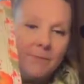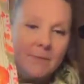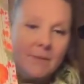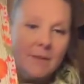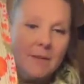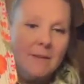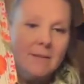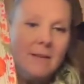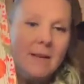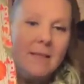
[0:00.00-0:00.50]

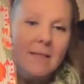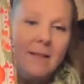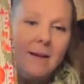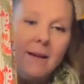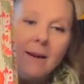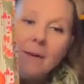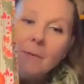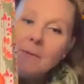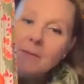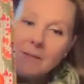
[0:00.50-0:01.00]
because I
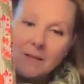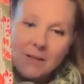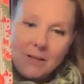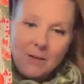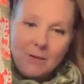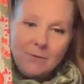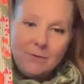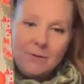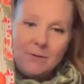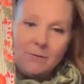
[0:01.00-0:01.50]
thought I was going to
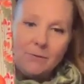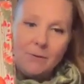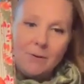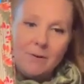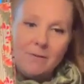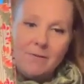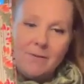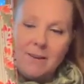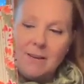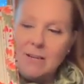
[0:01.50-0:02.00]
use it for
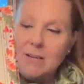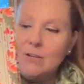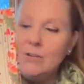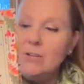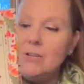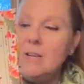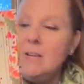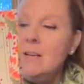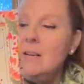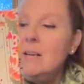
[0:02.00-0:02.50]
a finish,